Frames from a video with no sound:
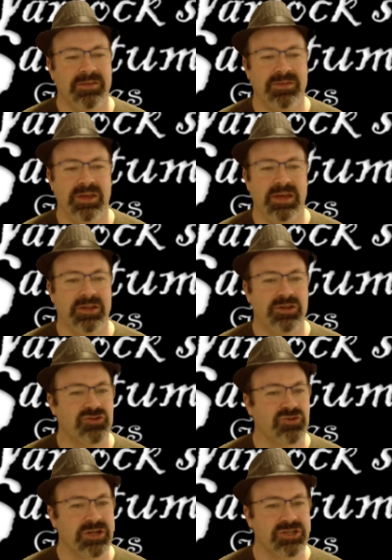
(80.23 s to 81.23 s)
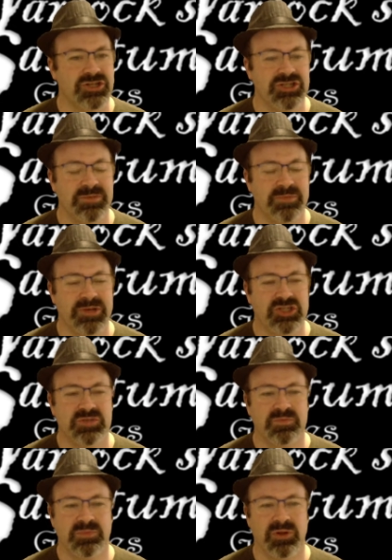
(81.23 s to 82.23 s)
the distraction ship
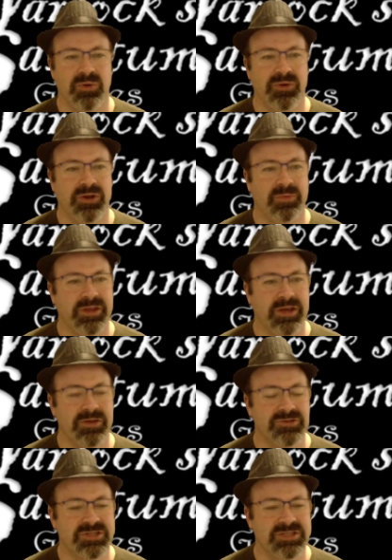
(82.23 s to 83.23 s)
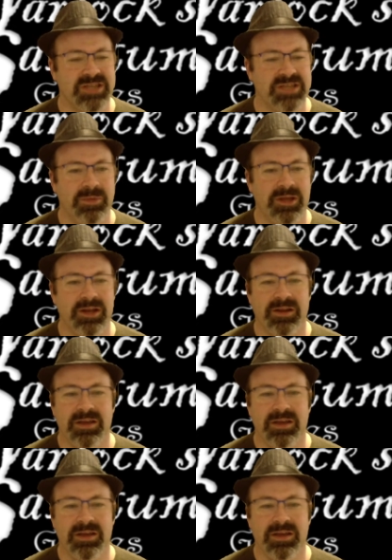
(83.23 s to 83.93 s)
exploded with the others escaping